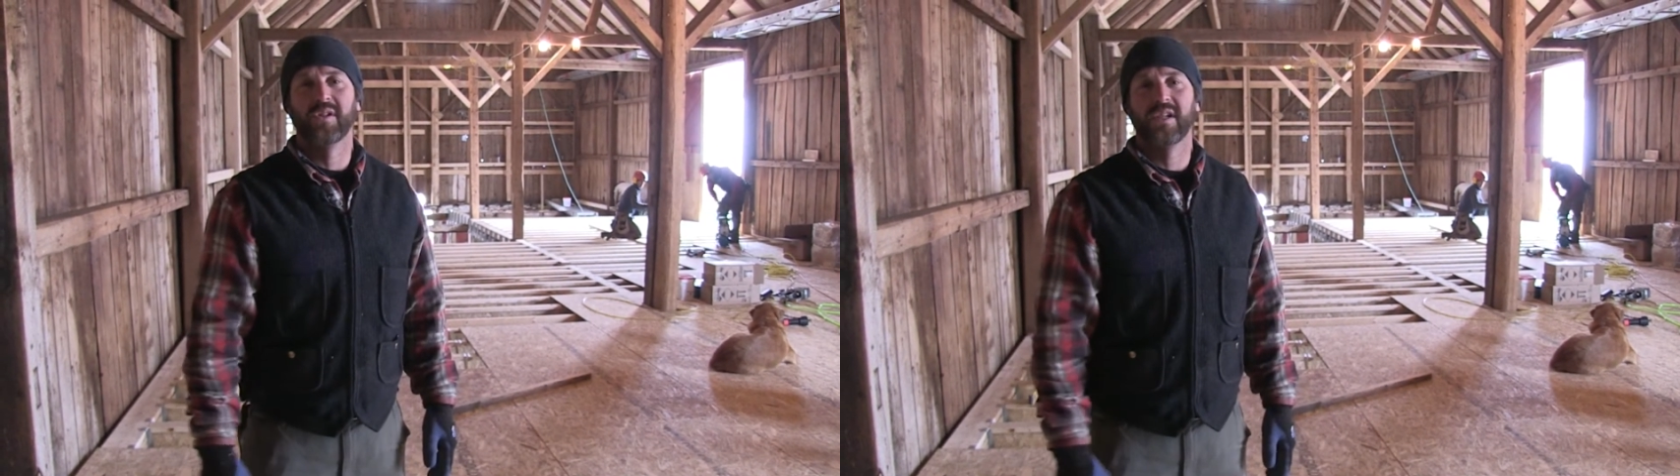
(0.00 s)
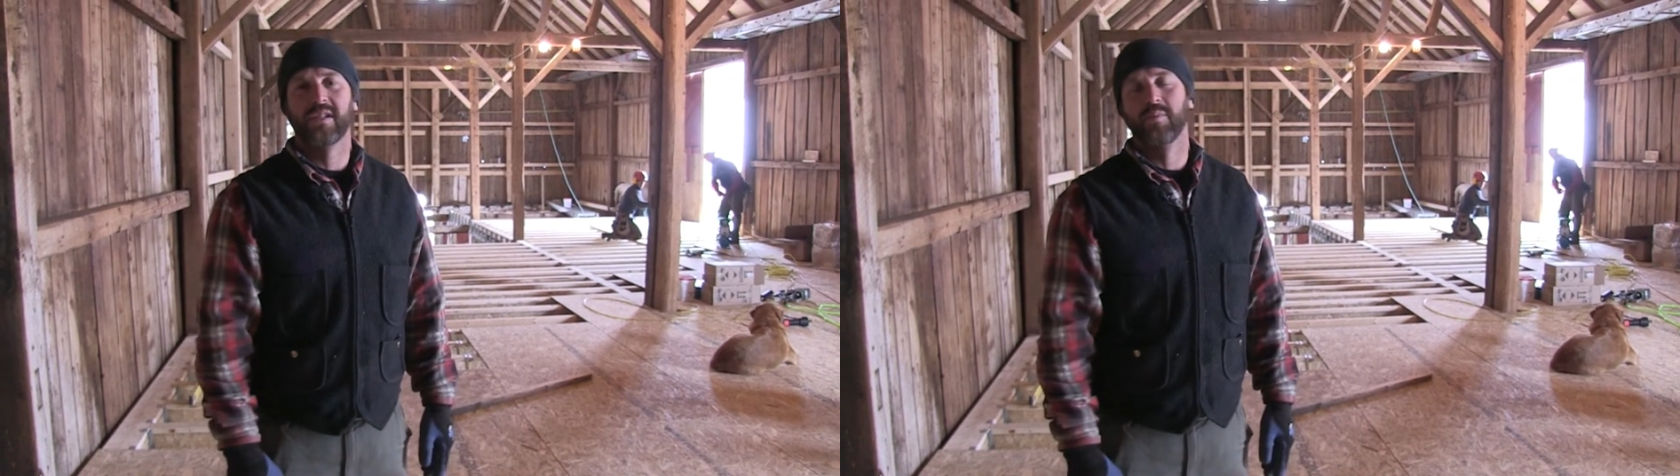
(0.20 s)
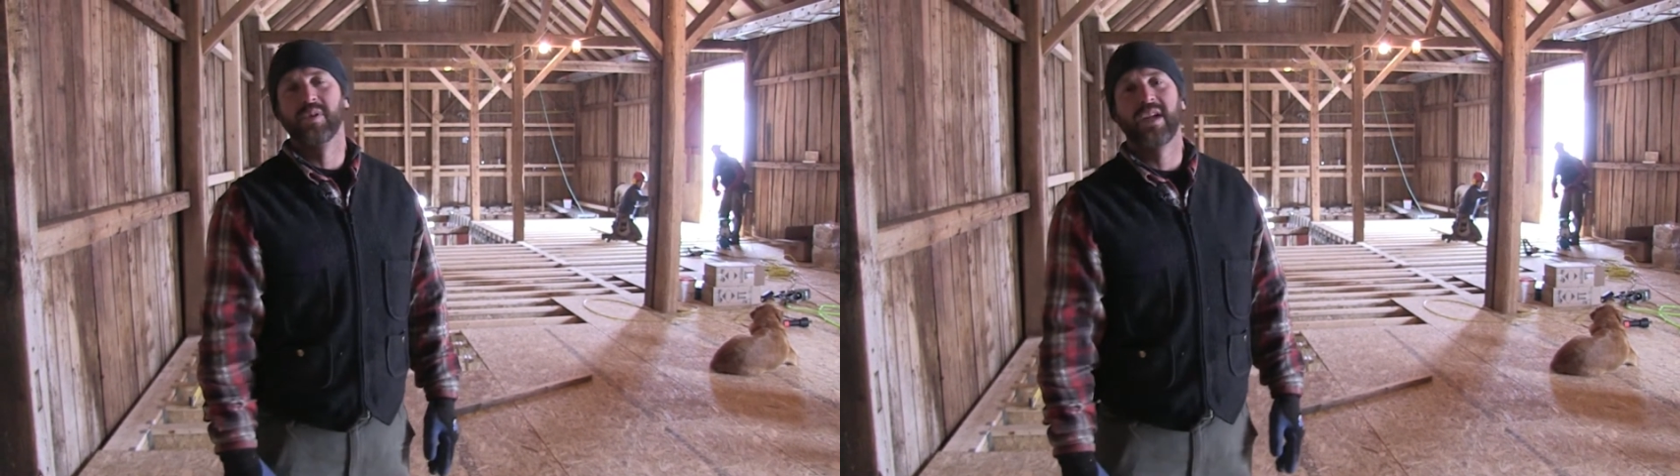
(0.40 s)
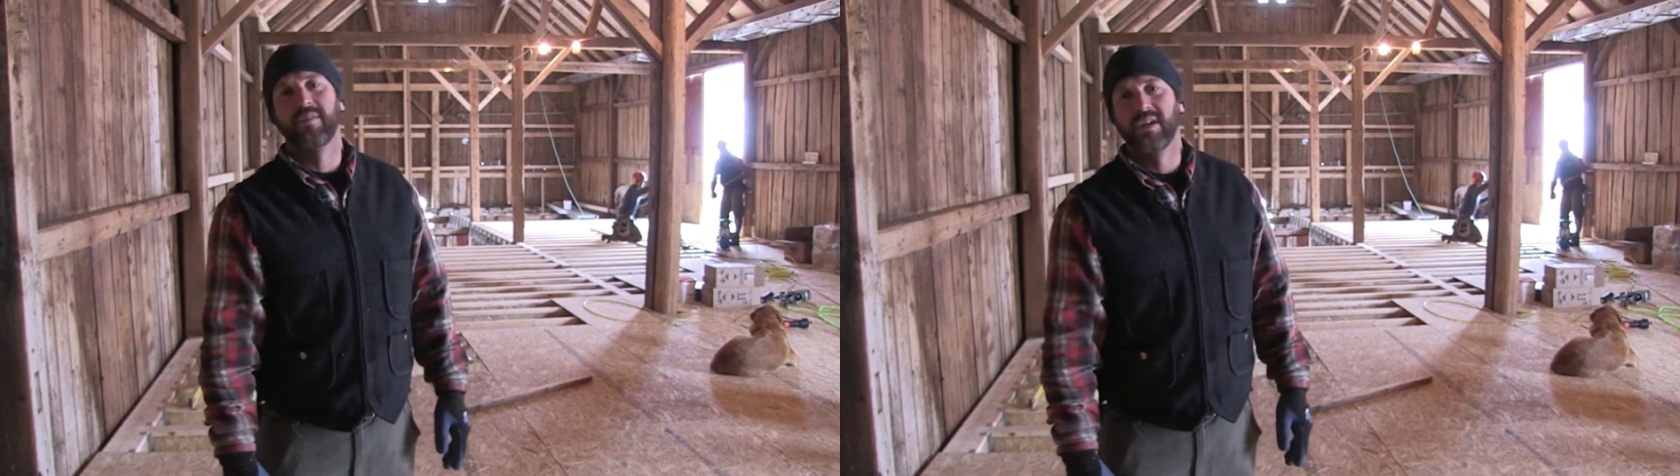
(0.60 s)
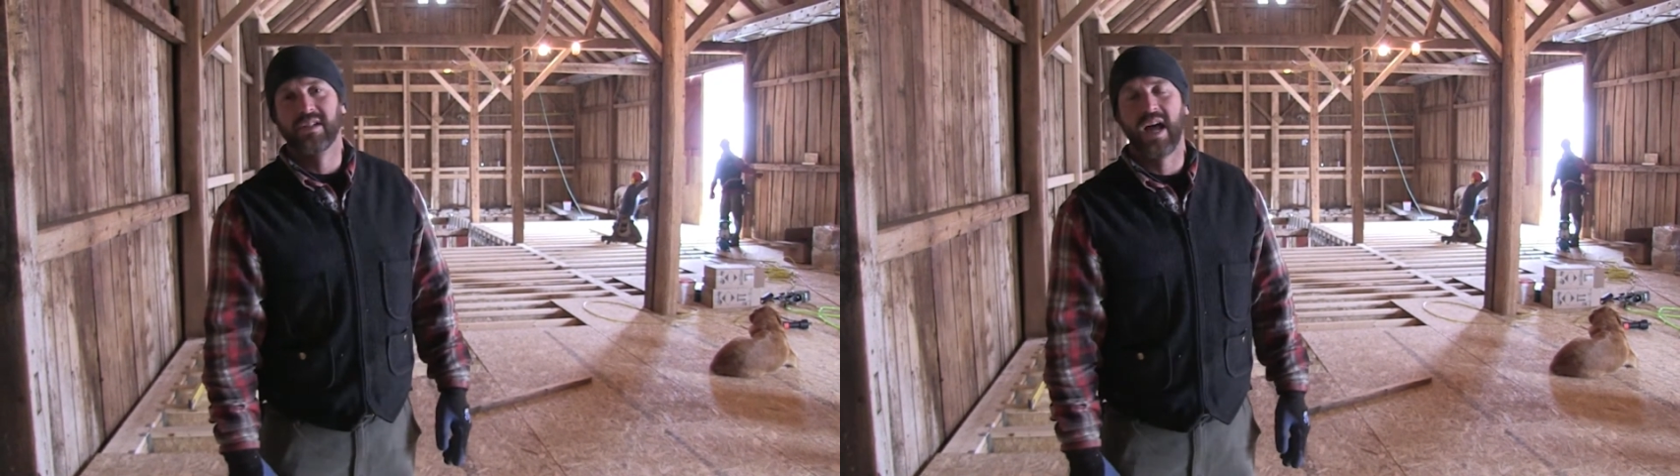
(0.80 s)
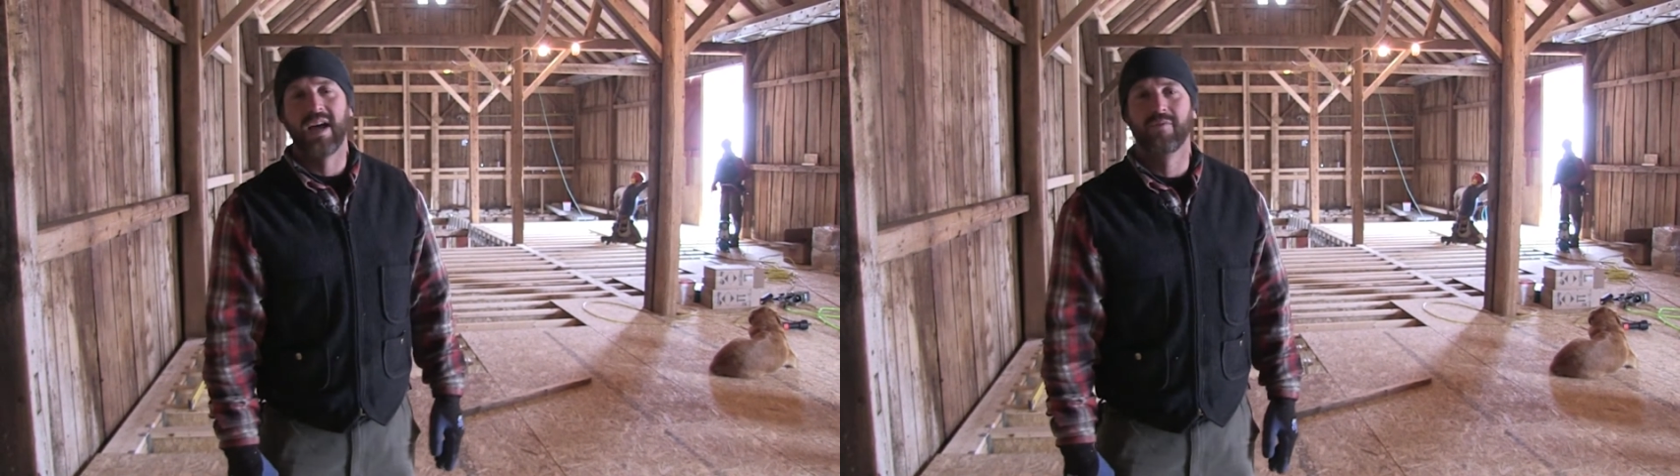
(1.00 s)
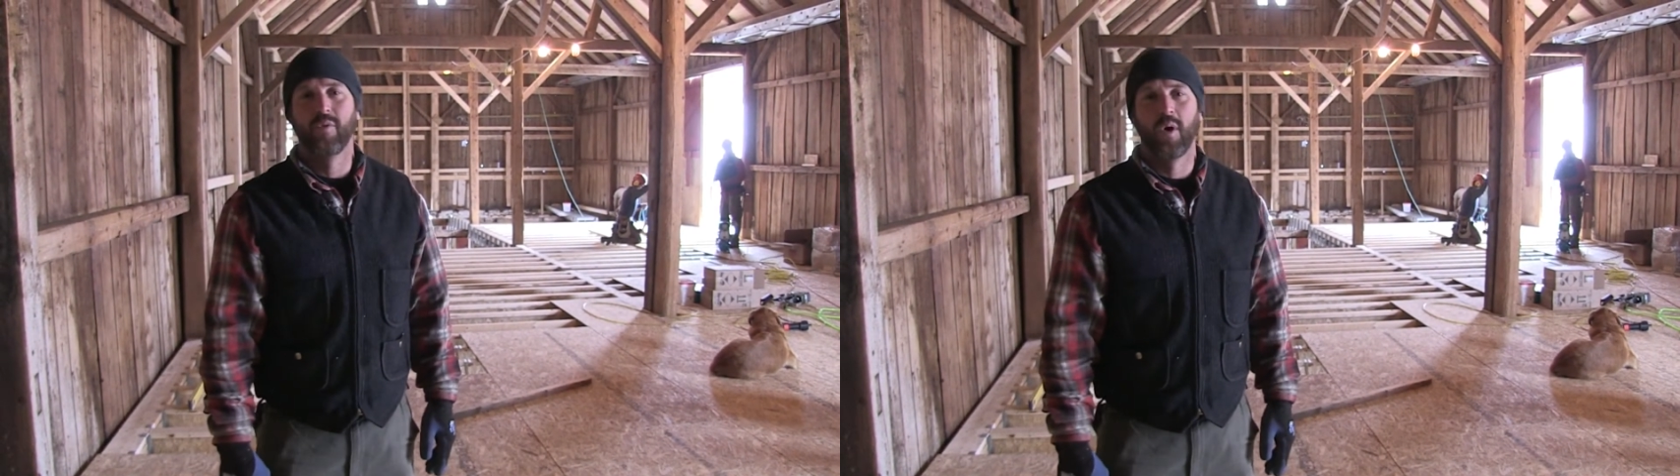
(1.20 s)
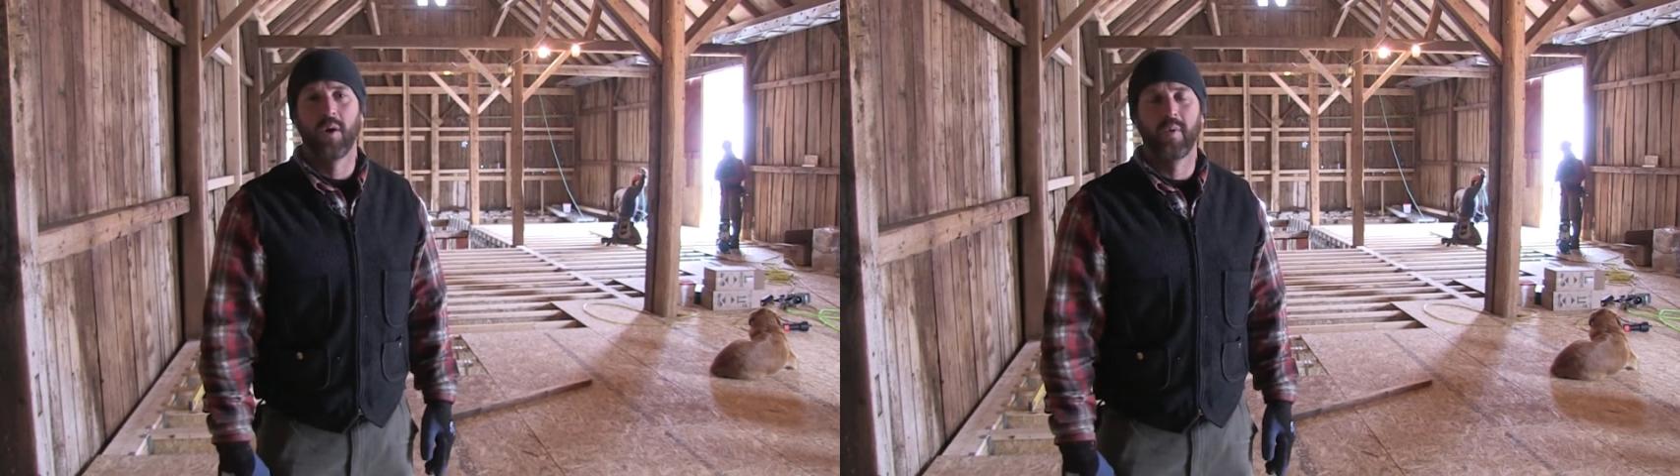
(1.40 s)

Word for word: system was ever designed for